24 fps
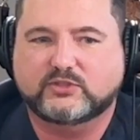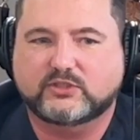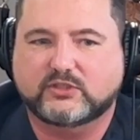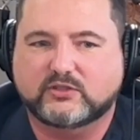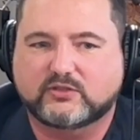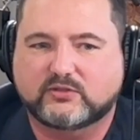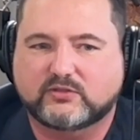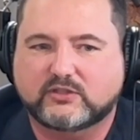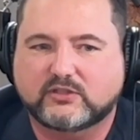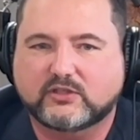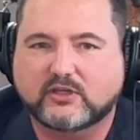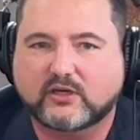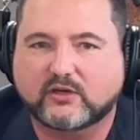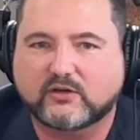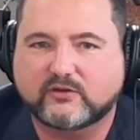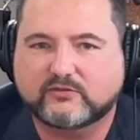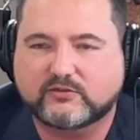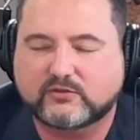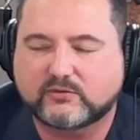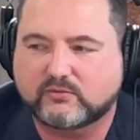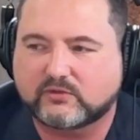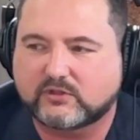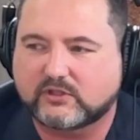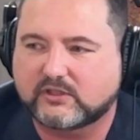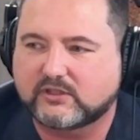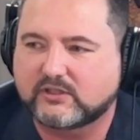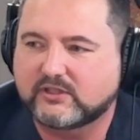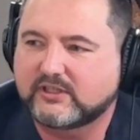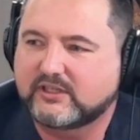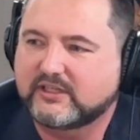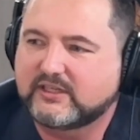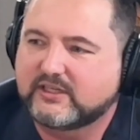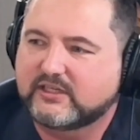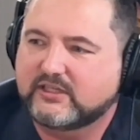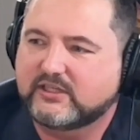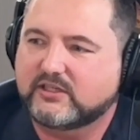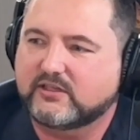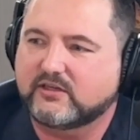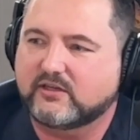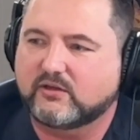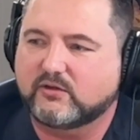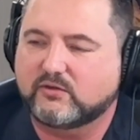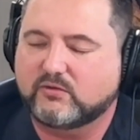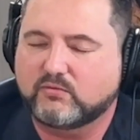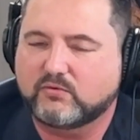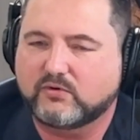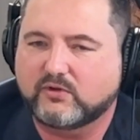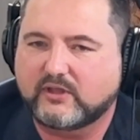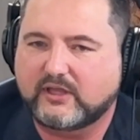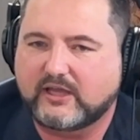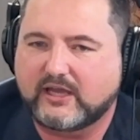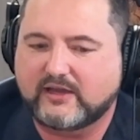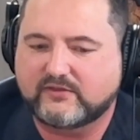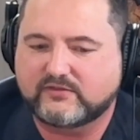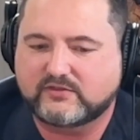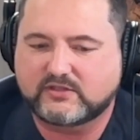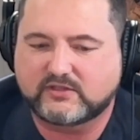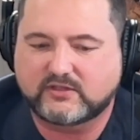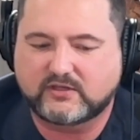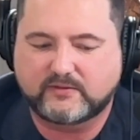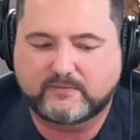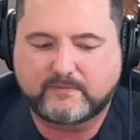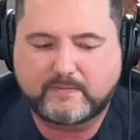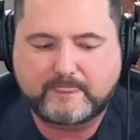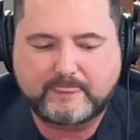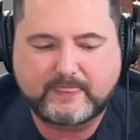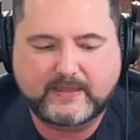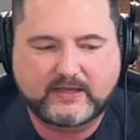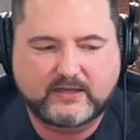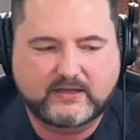too. If you want to, you really have to.